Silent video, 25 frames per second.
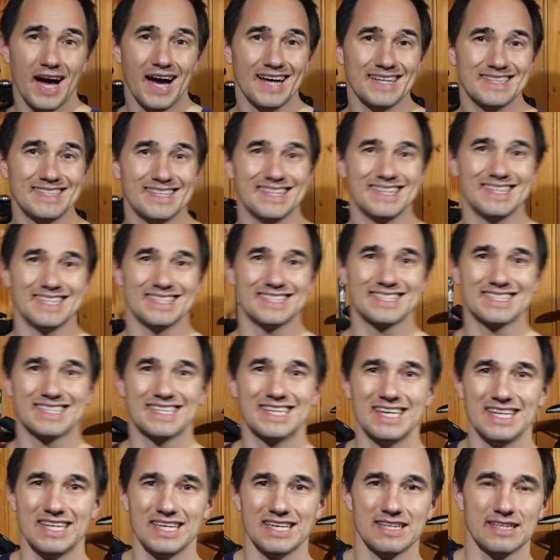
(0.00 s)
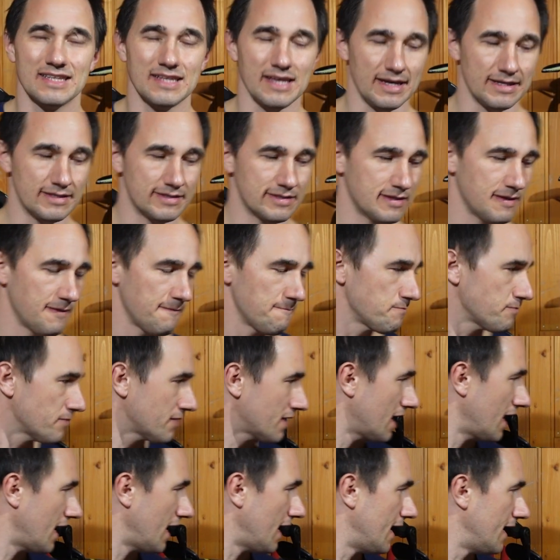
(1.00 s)
I did the skidding test,
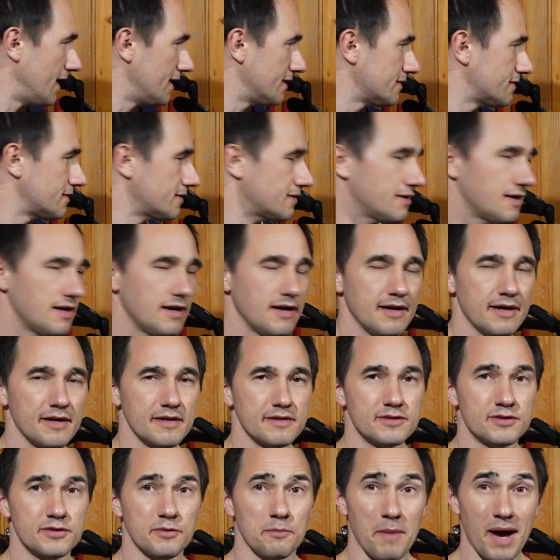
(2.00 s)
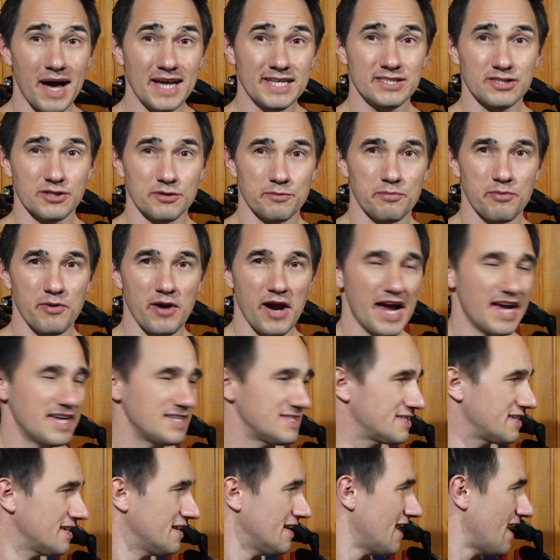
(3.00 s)
and to my
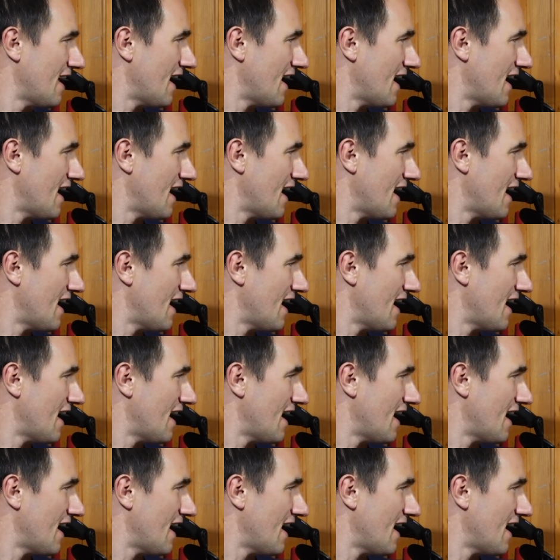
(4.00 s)
surprise,